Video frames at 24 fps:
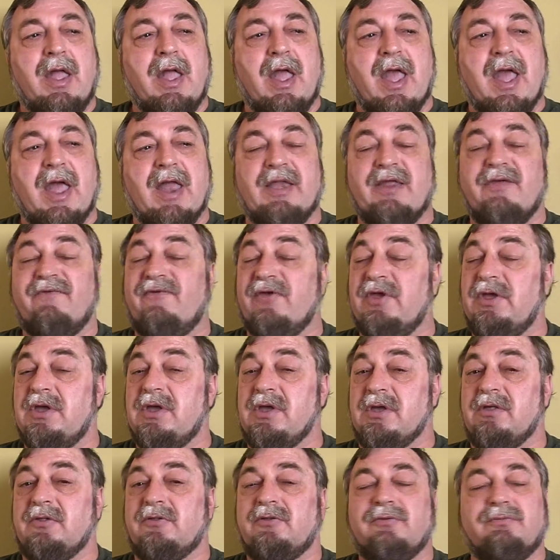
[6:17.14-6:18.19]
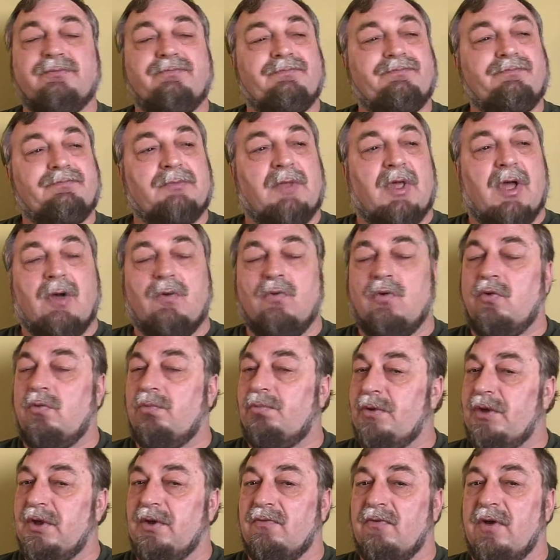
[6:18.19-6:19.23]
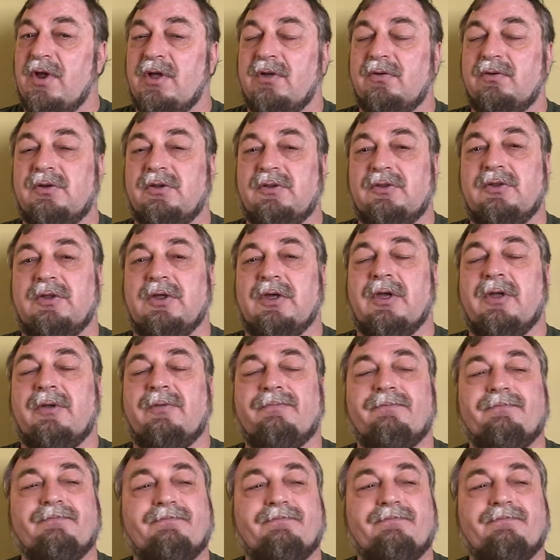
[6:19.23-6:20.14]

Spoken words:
And if he is, I won't be around to see it.